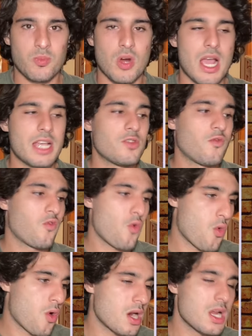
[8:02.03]
prize
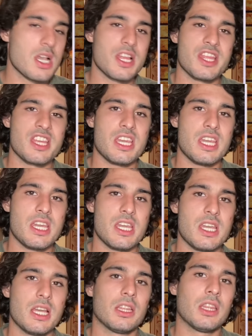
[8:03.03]
for
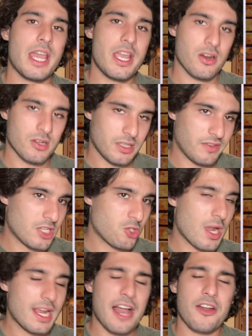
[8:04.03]
the Lakers. If they
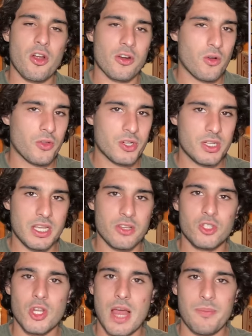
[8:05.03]
strike out on all their deals,
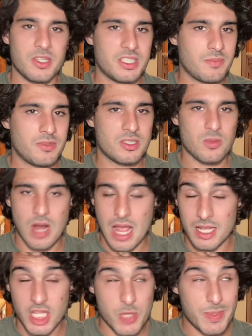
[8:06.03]
do not be
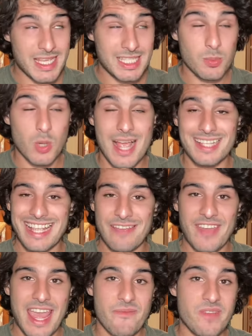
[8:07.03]
surprised if
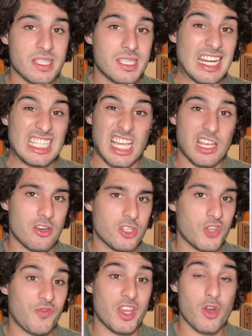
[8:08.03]
Gabe Vincent and Jalen
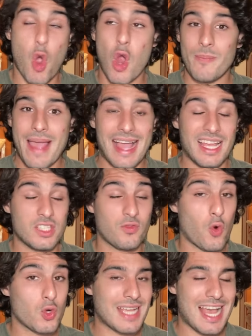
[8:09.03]
Hutchinson are packaged
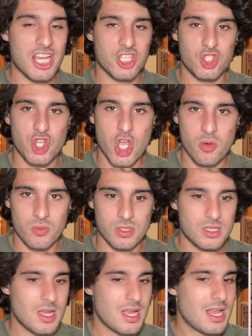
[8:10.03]
for Tyus
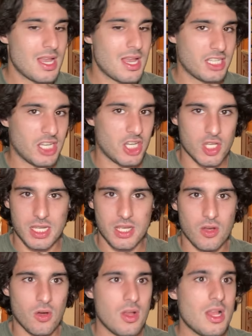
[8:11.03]
Jones. That is a good
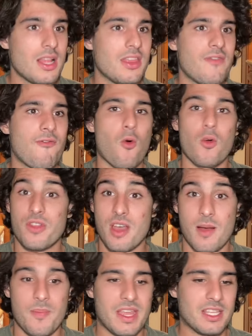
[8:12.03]
deal for
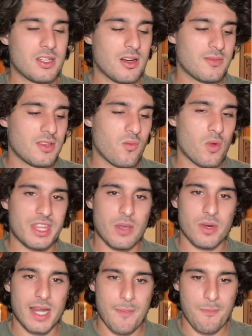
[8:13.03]
them in terms of what they
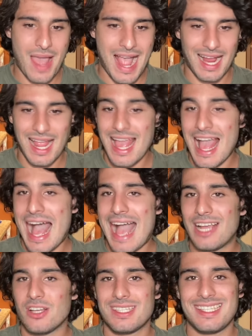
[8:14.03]
would get back. I
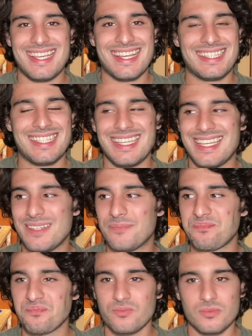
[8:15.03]
could see a team,